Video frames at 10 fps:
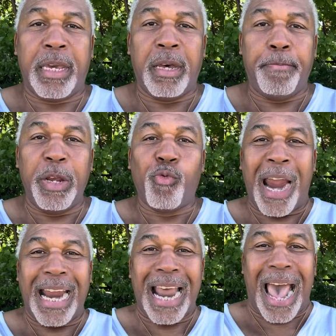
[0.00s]
can be
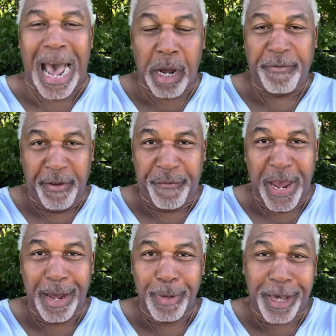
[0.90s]
ran out of a
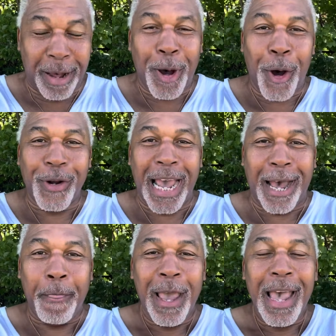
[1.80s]
family. Come on now.